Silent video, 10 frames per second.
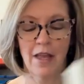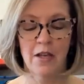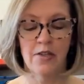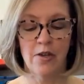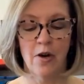
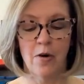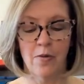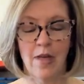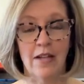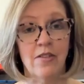
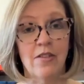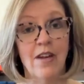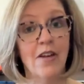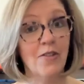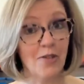So that's
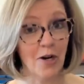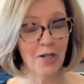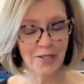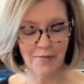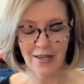a
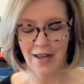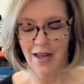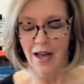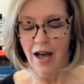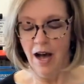start.
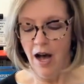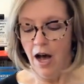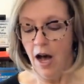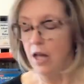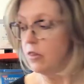
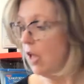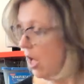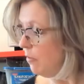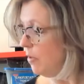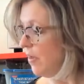
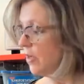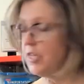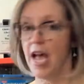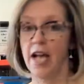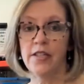Along with our
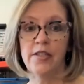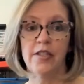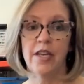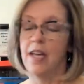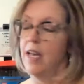
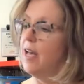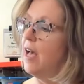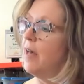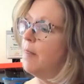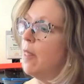text,
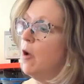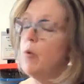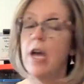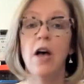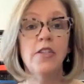
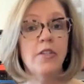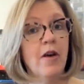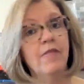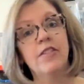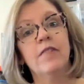we also
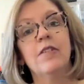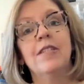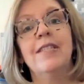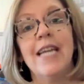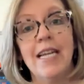have
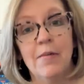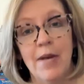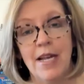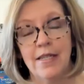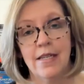several
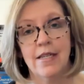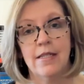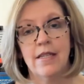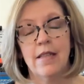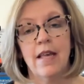
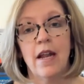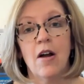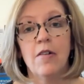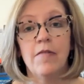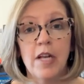databases that
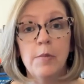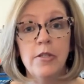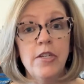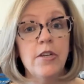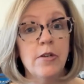are
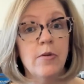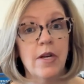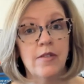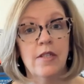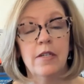available to you
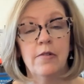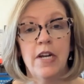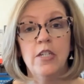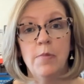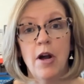as a
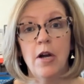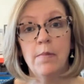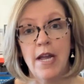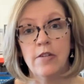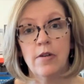LaGrange
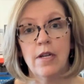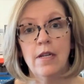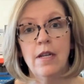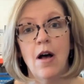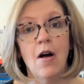Park
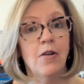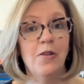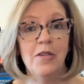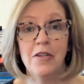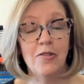patron. All
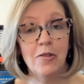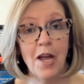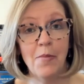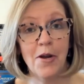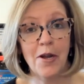you need is your
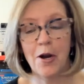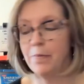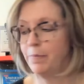library card.